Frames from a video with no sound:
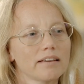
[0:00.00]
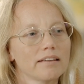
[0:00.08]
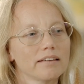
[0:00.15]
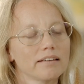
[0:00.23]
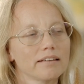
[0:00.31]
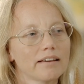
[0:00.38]

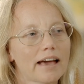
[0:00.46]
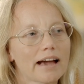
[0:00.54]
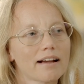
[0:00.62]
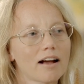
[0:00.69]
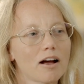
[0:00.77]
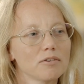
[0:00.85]
uh,
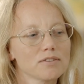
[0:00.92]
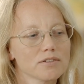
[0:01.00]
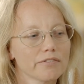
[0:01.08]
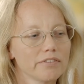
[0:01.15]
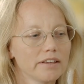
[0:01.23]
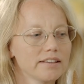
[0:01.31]
accounts
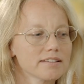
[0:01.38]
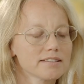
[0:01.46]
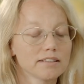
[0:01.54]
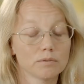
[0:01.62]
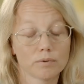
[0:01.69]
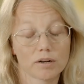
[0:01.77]
of
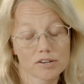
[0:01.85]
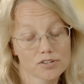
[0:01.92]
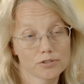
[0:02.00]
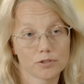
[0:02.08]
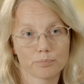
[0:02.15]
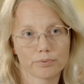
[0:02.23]
things that one
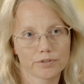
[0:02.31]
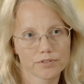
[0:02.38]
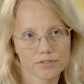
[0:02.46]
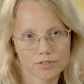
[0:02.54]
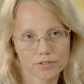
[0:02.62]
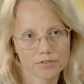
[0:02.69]
should
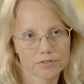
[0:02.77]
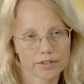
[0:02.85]
pursue,